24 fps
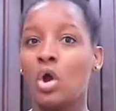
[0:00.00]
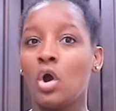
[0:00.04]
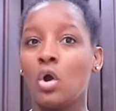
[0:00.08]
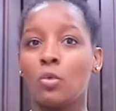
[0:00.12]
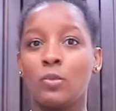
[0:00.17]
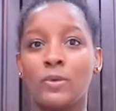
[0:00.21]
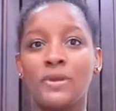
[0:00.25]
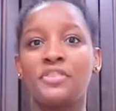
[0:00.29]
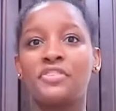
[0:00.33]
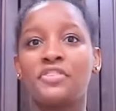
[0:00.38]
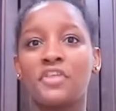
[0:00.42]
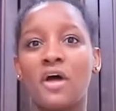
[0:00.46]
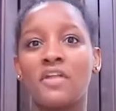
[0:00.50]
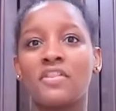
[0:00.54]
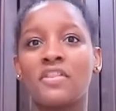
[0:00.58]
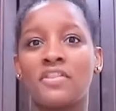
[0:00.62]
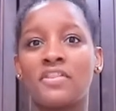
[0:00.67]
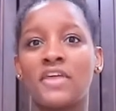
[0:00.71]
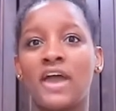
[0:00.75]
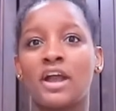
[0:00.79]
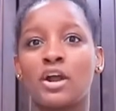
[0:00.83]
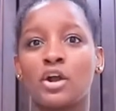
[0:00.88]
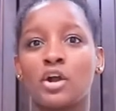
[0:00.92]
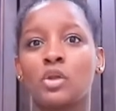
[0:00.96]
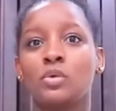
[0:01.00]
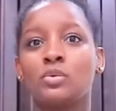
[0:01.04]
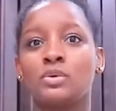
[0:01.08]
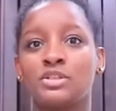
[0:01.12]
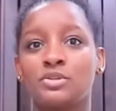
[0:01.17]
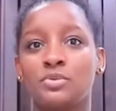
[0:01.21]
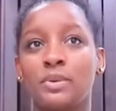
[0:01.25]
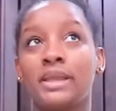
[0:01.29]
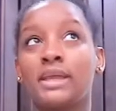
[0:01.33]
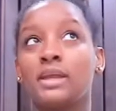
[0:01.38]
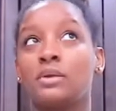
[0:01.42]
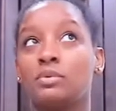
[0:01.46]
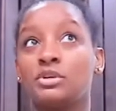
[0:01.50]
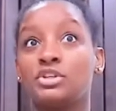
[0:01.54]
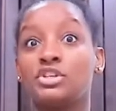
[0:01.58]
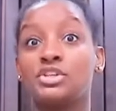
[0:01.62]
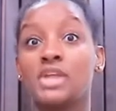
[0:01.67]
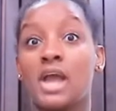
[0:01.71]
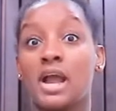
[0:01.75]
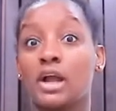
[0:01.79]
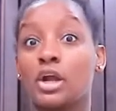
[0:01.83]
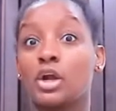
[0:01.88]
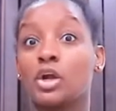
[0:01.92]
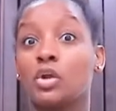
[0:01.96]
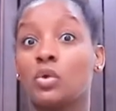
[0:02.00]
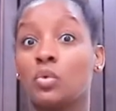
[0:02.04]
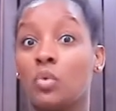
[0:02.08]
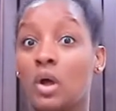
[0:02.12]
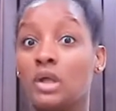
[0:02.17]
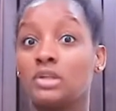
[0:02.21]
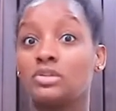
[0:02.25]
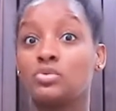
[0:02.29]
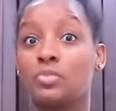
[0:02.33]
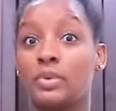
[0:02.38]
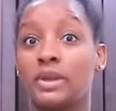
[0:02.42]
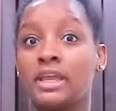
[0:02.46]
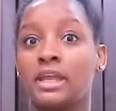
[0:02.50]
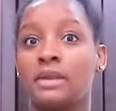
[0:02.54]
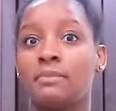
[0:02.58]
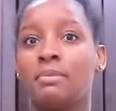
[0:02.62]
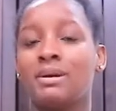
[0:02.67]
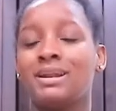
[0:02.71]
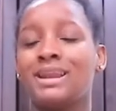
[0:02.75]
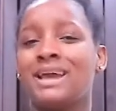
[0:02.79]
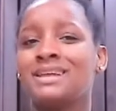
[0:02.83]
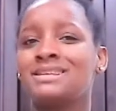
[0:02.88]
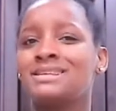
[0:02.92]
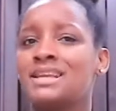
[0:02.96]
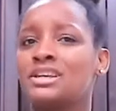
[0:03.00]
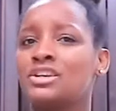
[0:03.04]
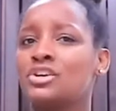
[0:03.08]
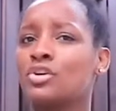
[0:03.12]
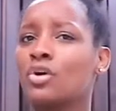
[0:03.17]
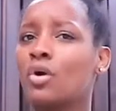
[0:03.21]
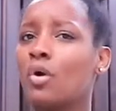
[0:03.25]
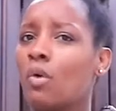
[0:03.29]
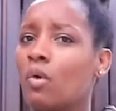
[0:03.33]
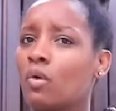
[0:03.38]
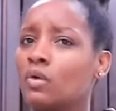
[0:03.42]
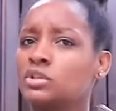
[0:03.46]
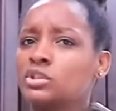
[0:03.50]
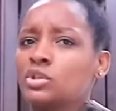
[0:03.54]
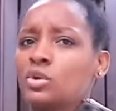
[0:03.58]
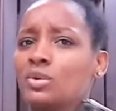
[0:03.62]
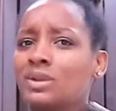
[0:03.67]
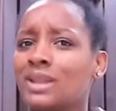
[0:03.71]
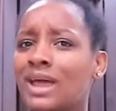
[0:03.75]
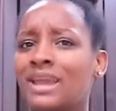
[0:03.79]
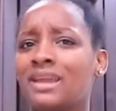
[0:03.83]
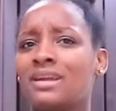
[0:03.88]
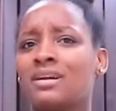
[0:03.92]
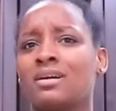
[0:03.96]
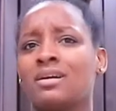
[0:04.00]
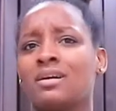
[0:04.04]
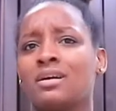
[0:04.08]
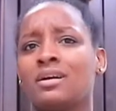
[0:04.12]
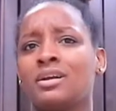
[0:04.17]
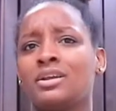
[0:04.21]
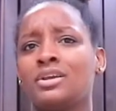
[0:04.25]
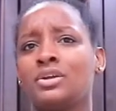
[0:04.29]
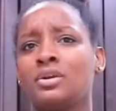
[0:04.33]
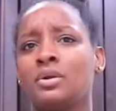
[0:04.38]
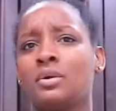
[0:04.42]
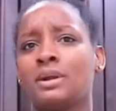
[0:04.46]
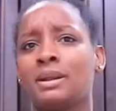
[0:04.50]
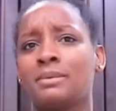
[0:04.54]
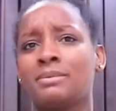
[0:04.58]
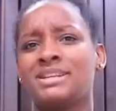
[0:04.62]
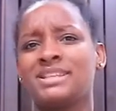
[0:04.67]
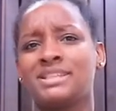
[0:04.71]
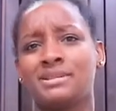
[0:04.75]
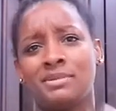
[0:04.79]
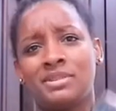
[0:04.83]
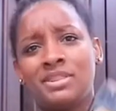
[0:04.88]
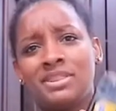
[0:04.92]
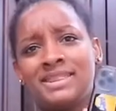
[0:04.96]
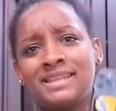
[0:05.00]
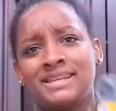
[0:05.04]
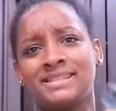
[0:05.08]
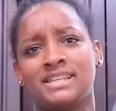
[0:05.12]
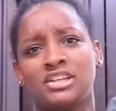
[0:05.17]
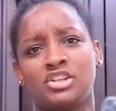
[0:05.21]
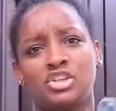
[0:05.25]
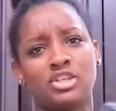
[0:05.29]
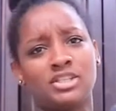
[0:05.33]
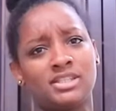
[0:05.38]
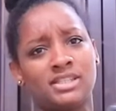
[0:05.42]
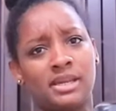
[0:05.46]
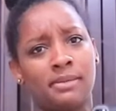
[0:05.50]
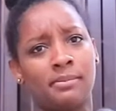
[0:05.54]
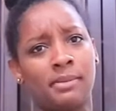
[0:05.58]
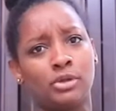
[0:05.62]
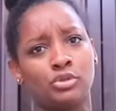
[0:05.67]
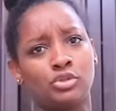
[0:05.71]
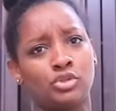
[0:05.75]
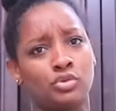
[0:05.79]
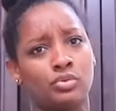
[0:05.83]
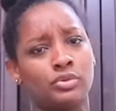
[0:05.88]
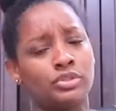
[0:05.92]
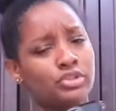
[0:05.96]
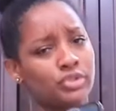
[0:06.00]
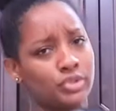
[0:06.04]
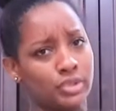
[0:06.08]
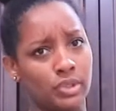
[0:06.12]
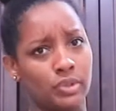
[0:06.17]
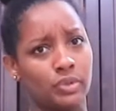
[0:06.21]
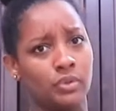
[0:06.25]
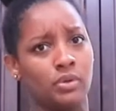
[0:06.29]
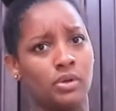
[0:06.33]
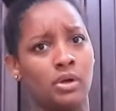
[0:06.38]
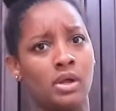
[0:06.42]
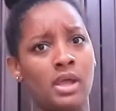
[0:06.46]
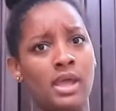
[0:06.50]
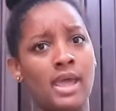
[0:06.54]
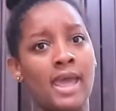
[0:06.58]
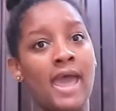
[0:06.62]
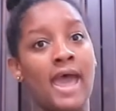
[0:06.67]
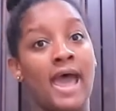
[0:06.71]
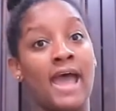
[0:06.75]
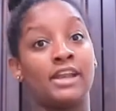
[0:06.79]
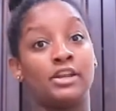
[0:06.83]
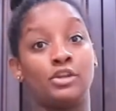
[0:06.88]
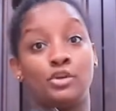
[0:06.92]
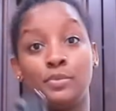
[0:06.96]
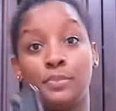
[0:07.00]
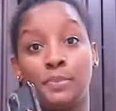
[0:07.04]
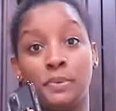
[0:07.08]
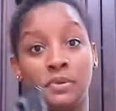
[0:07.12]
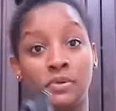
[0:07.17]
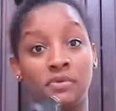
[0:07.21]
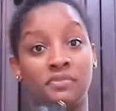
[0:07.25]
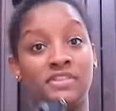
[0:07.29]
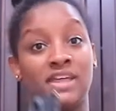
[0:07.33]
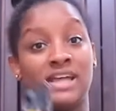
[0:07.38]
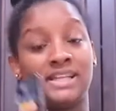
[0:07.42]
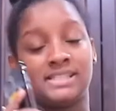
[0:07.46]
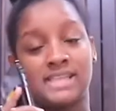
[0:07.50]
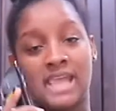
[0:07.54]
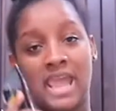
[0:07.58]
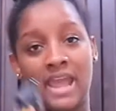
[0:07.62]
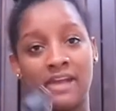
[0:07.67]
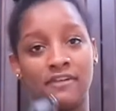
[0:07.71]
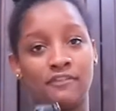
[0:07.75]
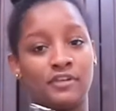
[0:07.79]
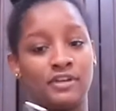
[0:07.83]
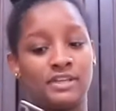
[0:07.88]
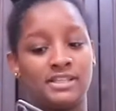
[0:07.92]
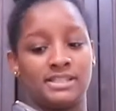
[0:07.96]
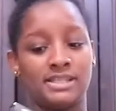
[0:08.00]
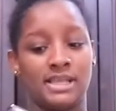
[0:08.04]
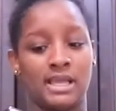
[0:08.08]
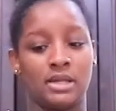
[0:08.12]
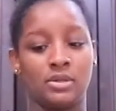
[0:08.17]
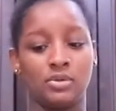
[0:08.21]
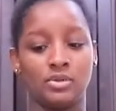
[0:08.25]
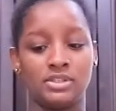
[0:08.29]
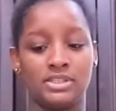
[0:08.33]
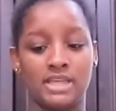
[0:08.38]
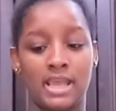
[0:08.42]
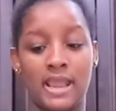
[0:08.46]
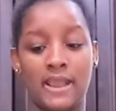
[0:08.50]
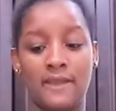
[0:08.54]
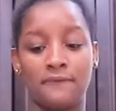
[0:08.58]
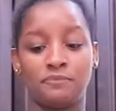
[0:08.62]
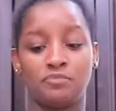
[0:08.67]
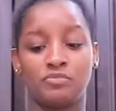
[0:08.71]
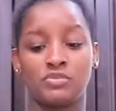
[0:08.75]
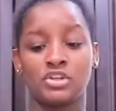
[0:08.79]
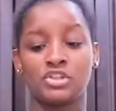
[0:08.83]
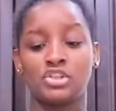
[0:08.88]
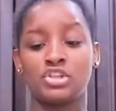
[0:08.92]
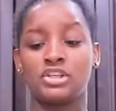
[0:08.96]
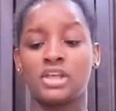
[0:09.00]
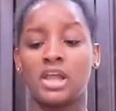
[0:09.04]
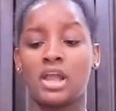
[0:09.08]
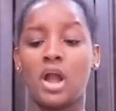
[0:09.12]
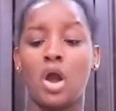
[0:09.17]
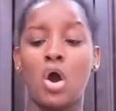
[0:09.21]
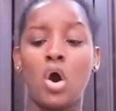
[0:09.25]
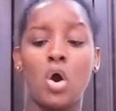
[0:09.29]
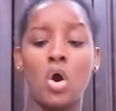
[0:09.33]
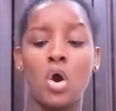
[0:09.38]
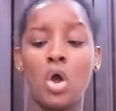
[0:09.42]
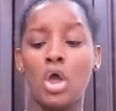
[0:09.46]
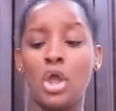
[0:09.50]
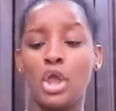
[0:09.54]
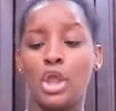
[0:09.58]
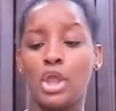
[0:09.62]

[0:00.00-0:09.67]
we thought that that girl was wicked, which that girl was wicked. But I said, you're also like her. You know what I mean? Some of the things that she said about you was true. And you prove that every single day. And she's like, oh,